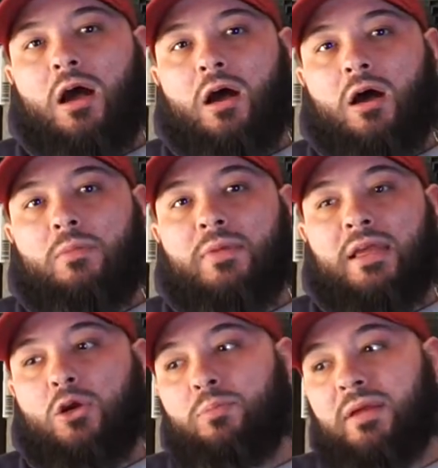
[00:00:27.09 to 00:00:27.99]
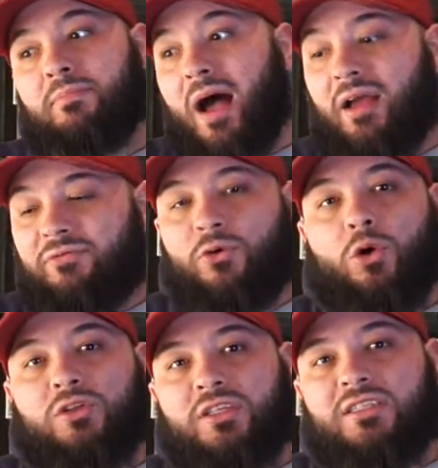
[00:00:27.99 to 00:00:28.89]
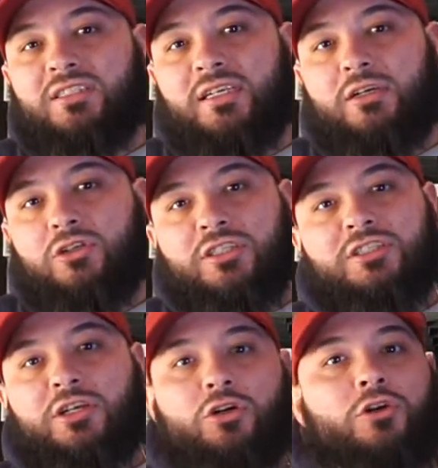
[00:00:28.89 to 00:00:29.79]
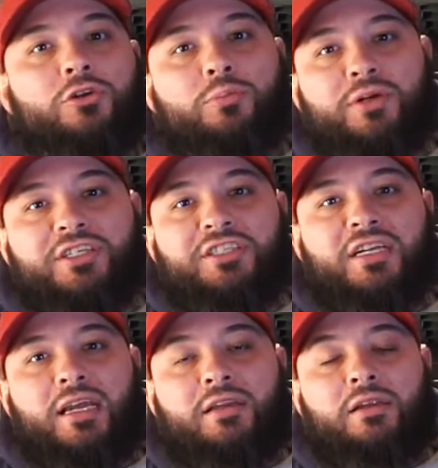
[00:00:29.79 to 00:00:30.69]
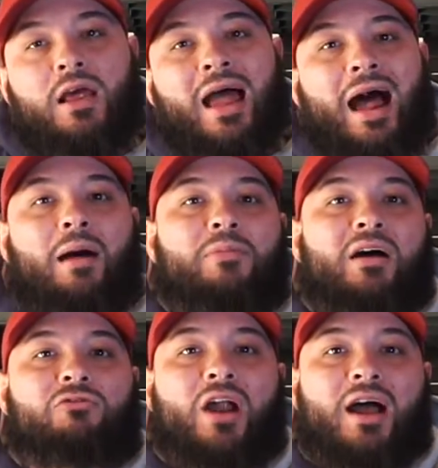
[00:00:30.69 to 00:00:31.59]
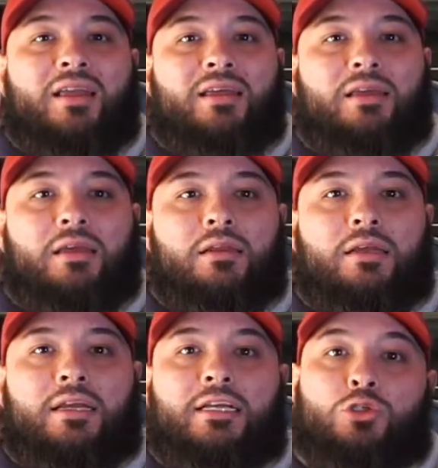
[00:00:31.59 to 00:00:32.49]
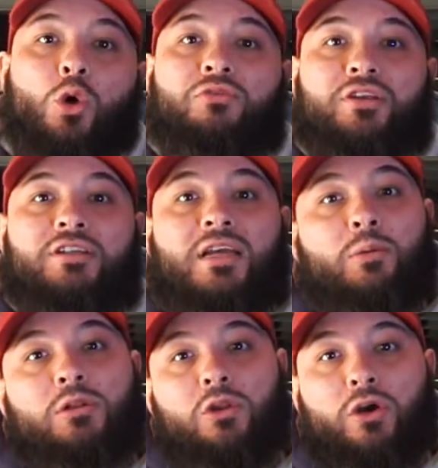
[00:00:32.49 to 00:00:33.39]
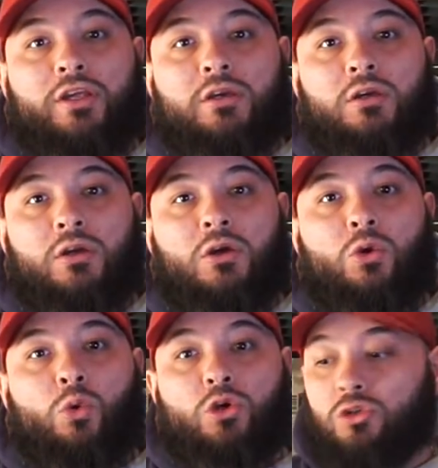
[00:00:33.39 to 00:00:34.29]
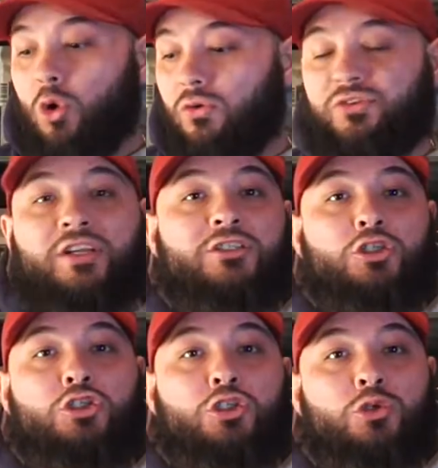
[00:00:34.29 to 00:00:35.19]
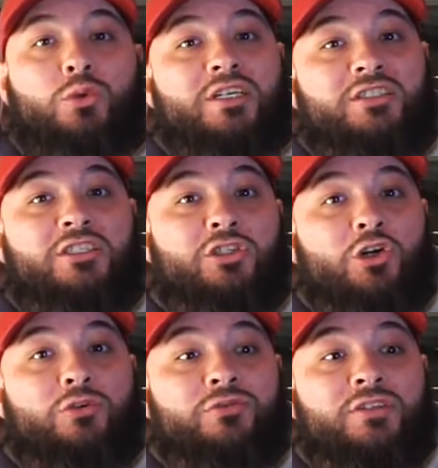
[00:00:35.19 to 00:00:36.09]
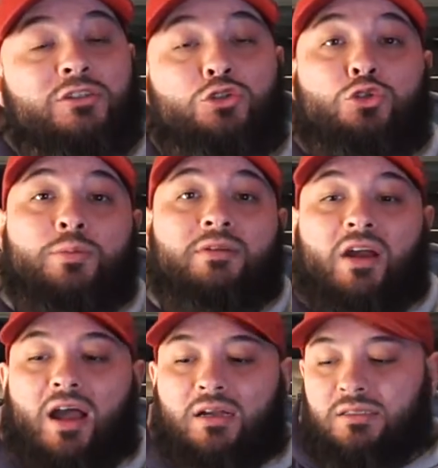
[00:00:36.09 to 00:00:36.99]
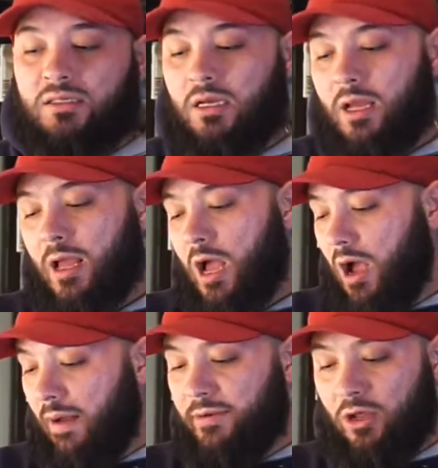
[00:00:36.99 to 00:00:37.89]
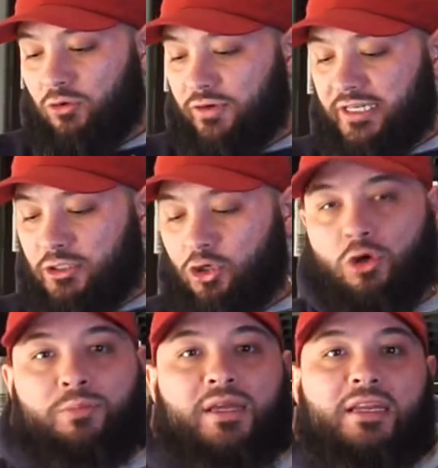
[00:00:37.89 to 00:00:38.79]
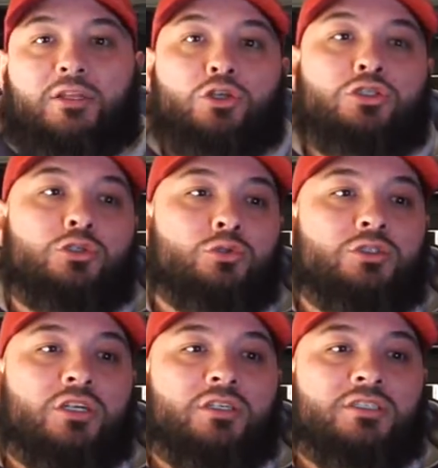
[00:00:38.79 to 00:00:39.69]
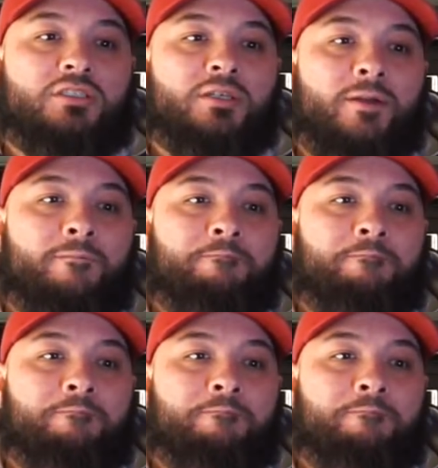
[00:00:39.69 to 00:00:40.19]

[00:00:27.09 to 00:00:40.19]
Um, it could be my fault that the sneaker is considered underappreciated. I'm not rocking it as often as I would like or as often as the shoe is deserved to be rocked. Um, another reason could be that the shoe just